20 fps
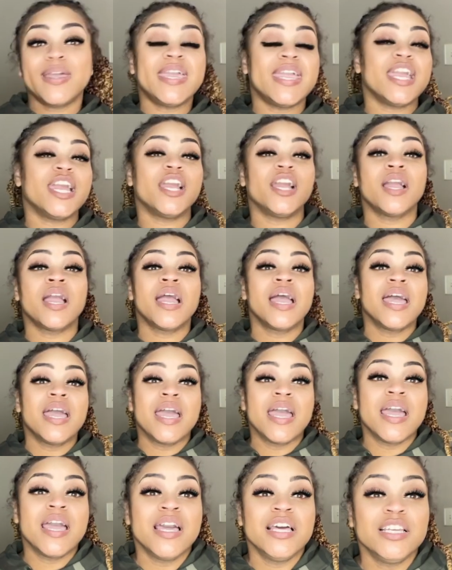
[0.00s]
here
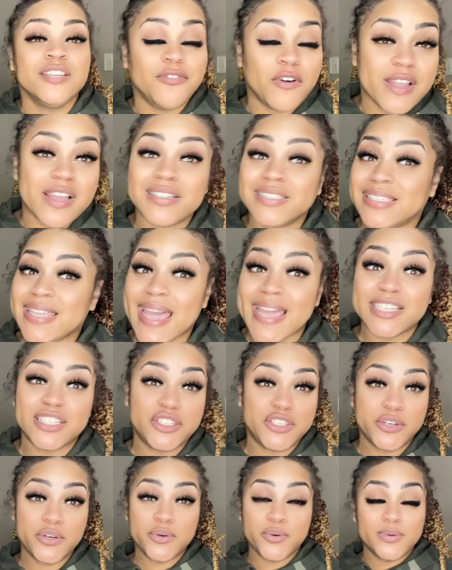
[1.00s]
for your stage
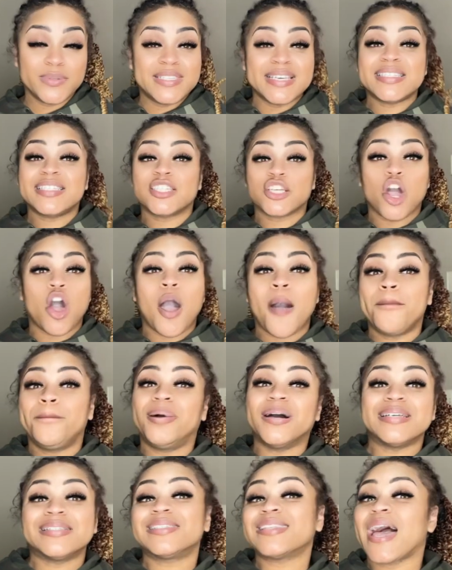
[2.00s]
two. This is called
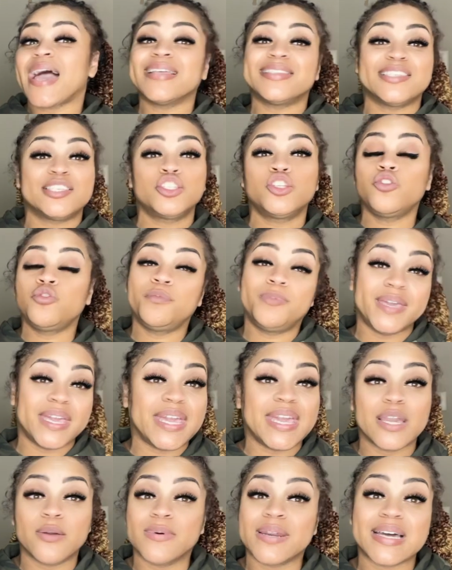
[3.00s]
butt sizes too
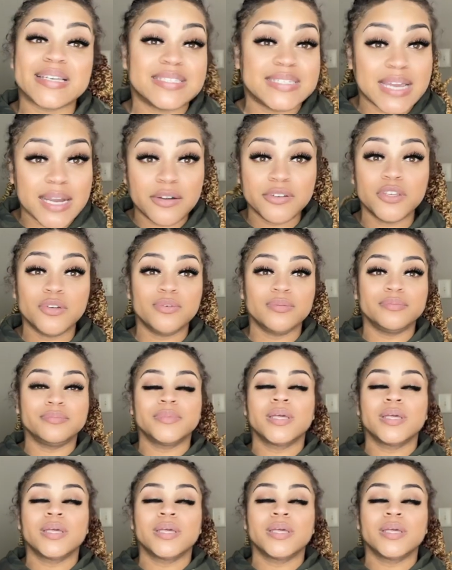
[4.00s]
big. When I tell you